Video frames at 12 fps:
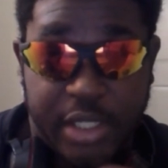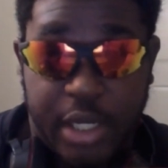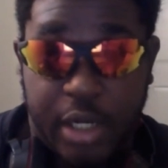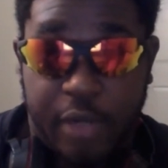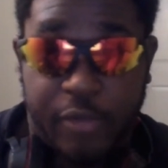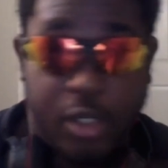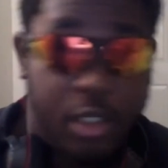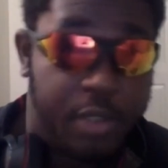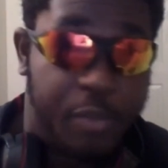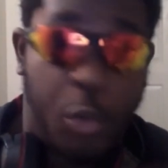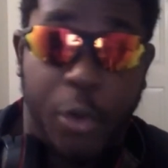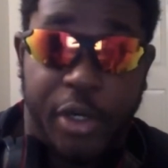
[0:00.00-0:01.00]
cut off all
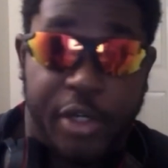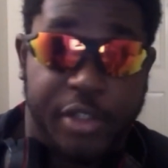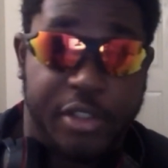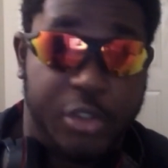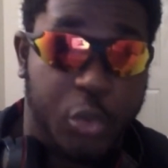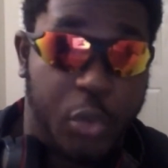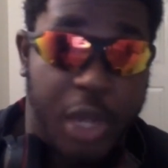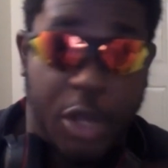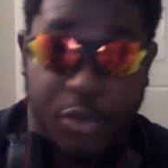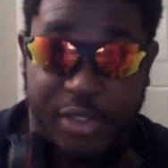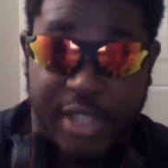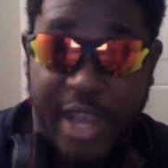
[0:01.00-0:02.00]
orders to
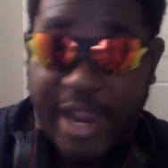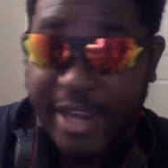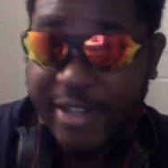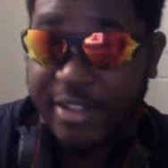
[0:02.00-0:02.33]
outside,